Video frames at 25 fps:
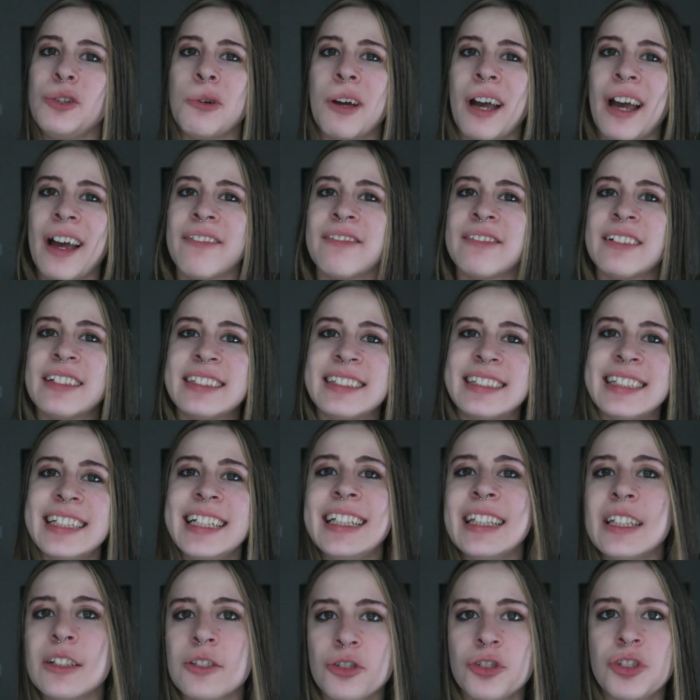you have
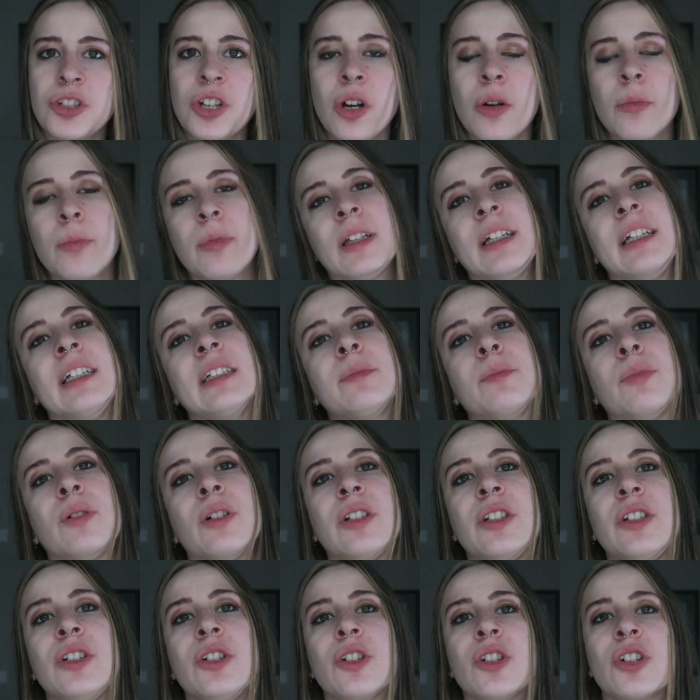seen the show, please
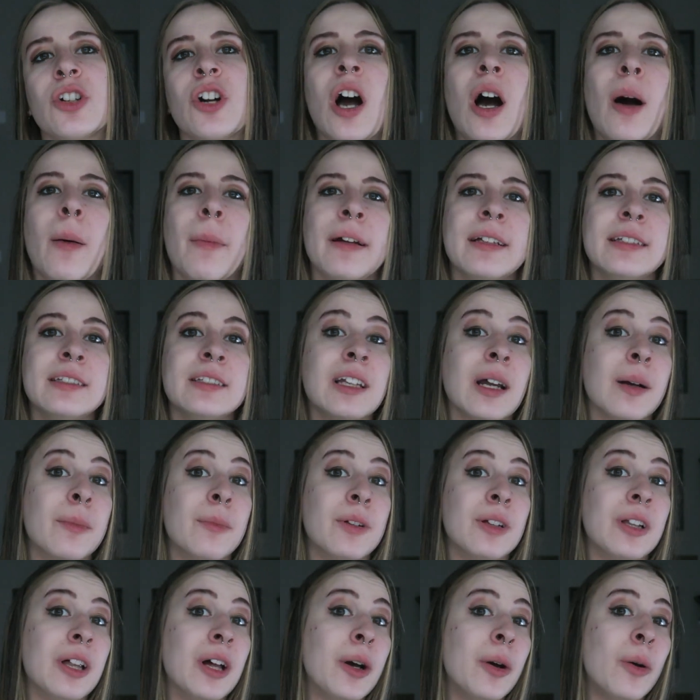put your comments down
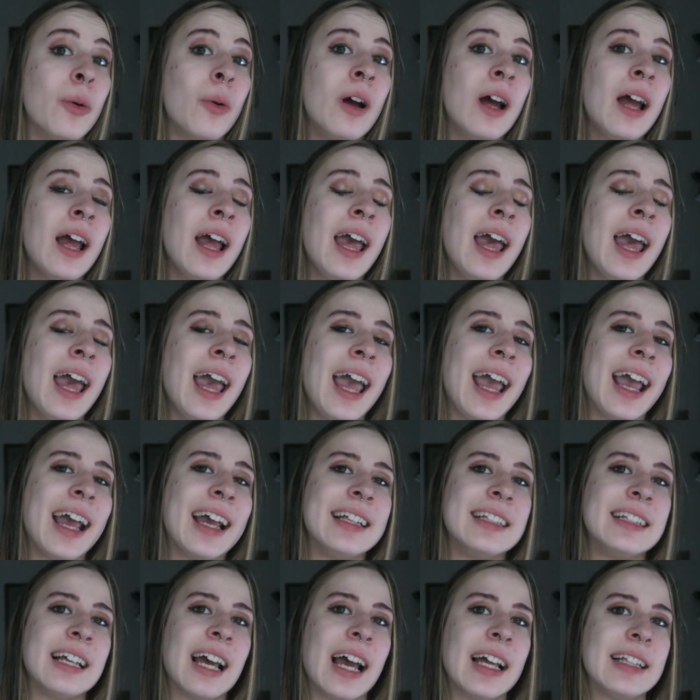below
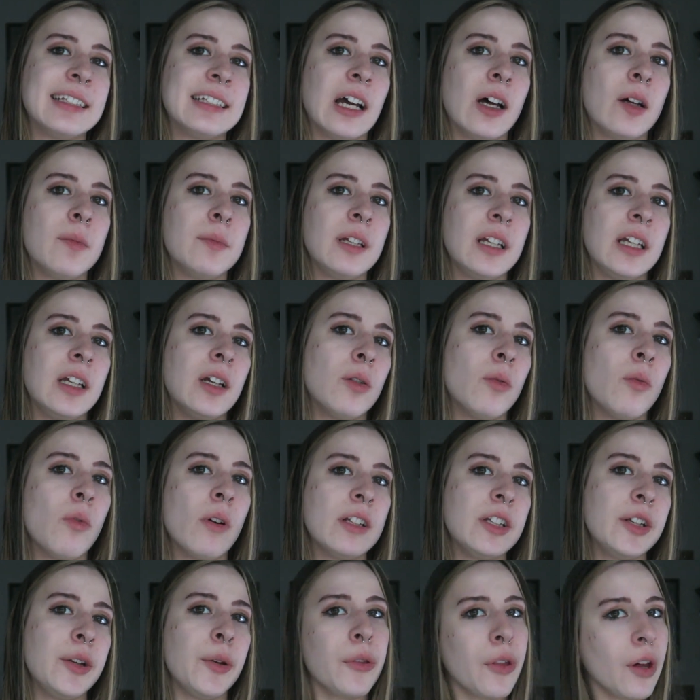and tell me
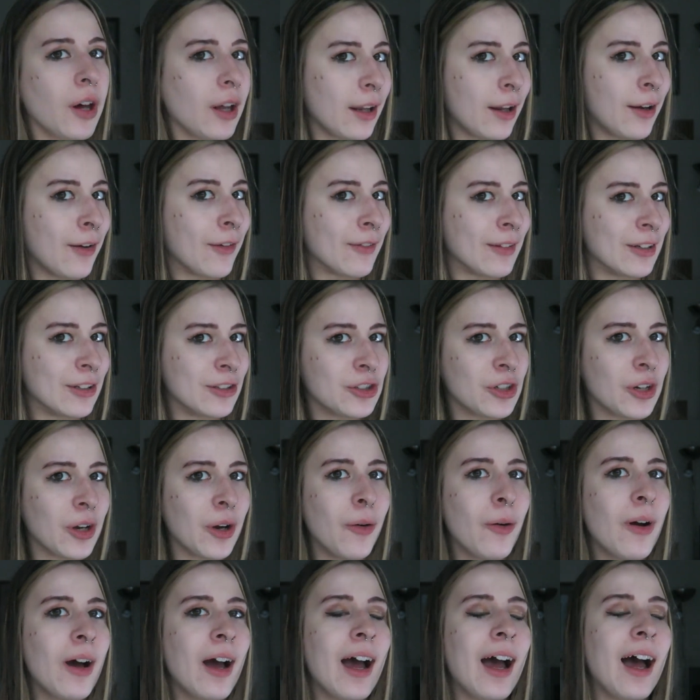what you thought of the show,
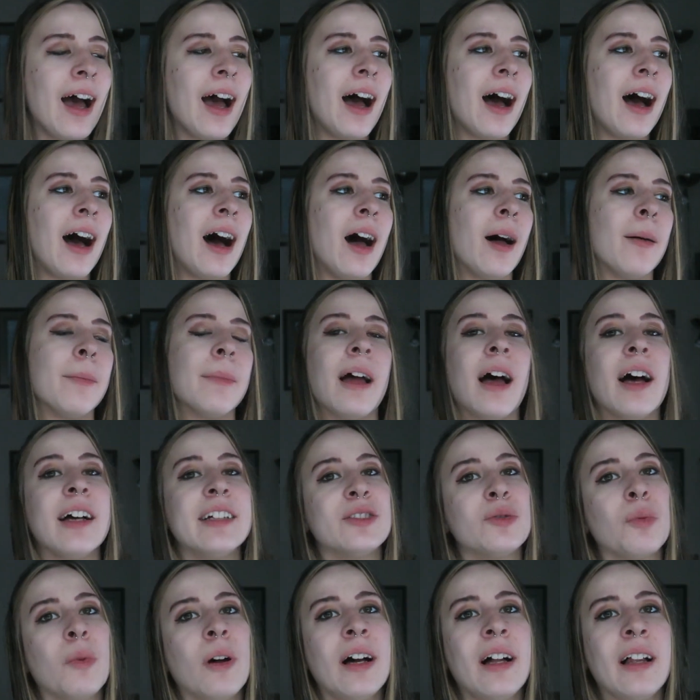
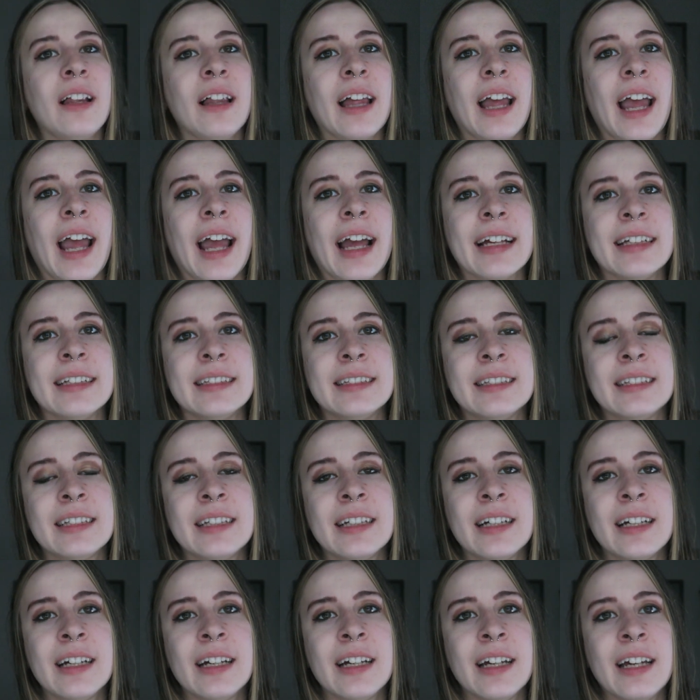as well as
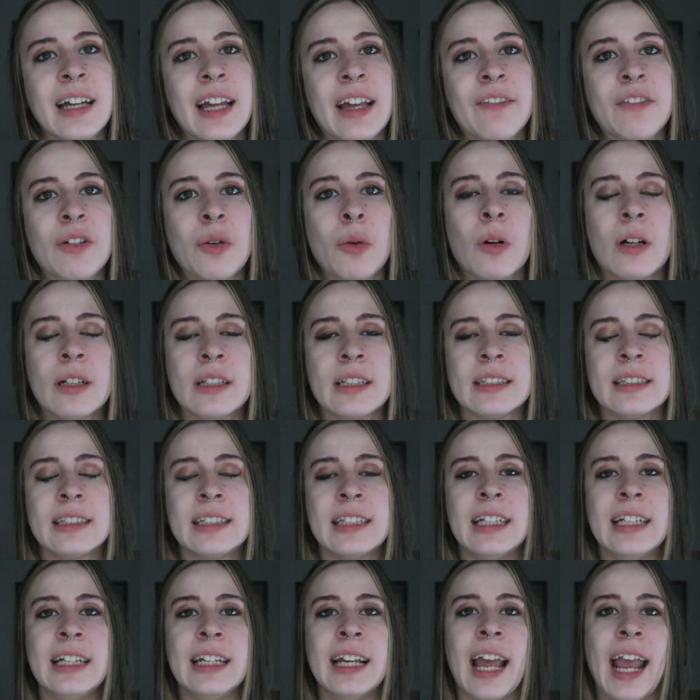if you want to
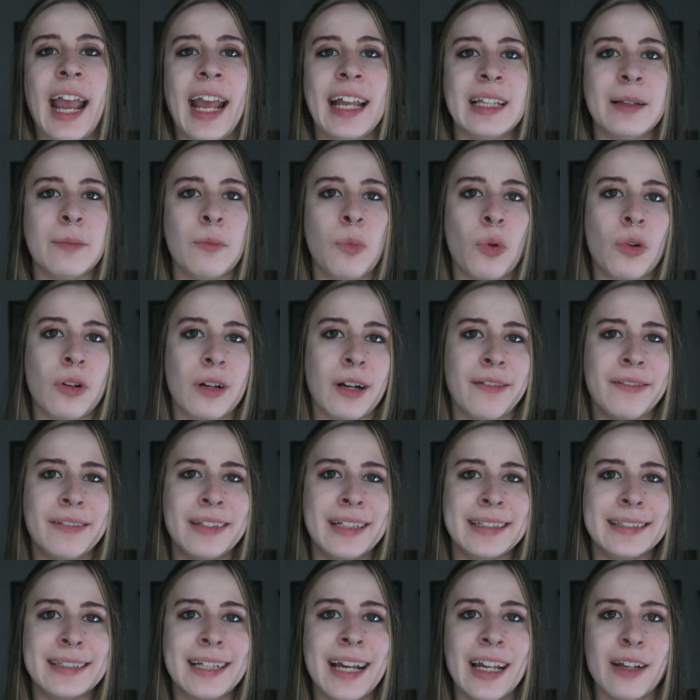see any more of
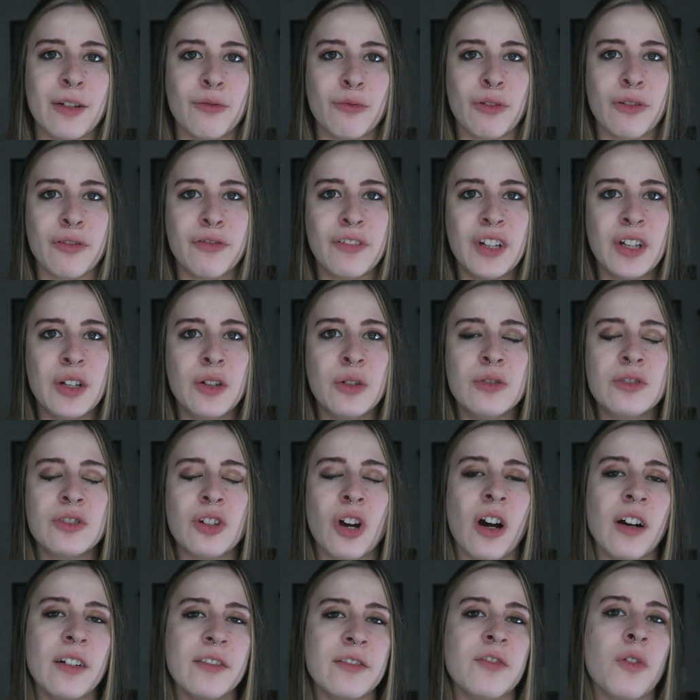these kind of reviews
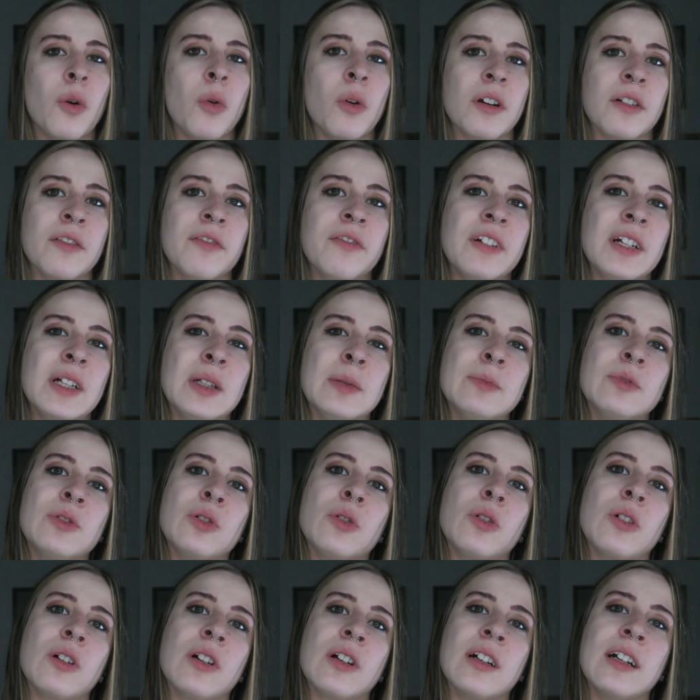on foreign films
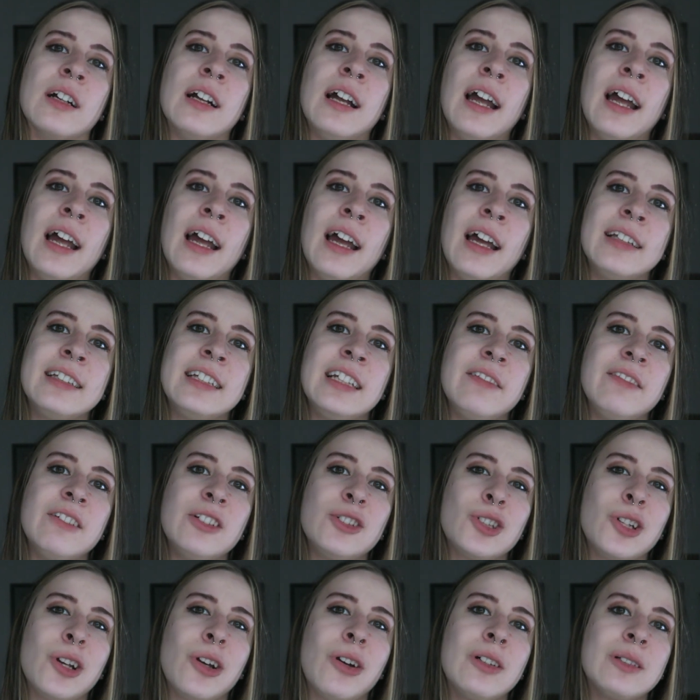or
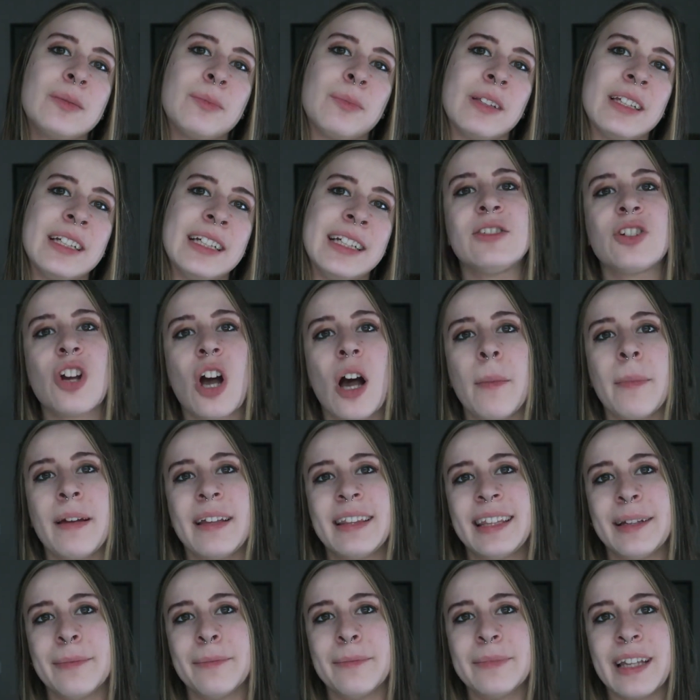TV shows, please
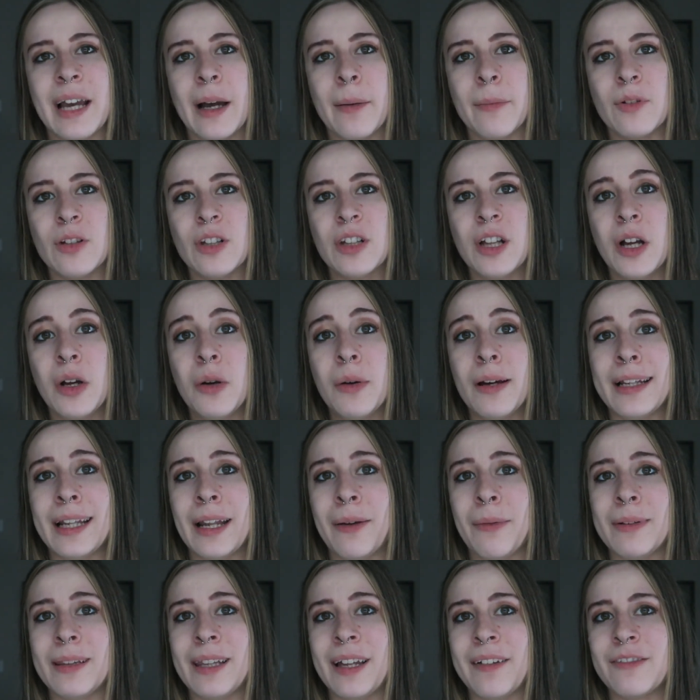comment them down below and
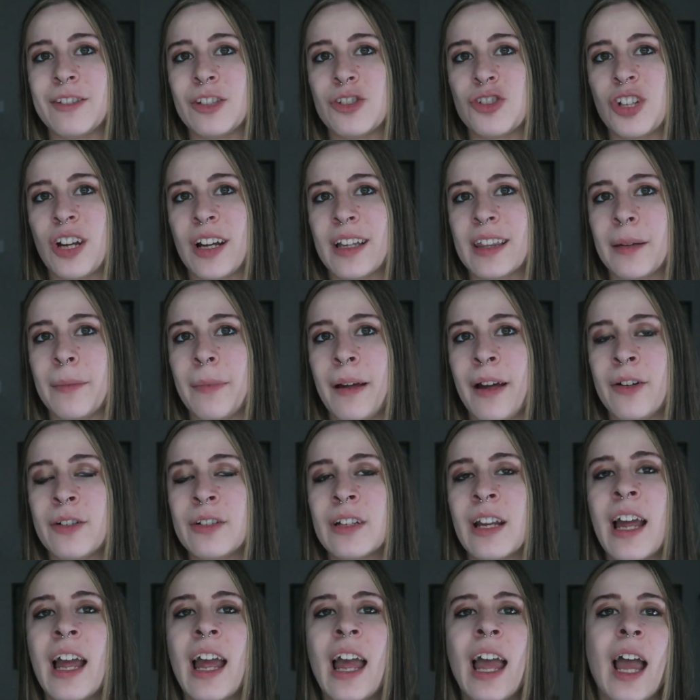I would love to check them out.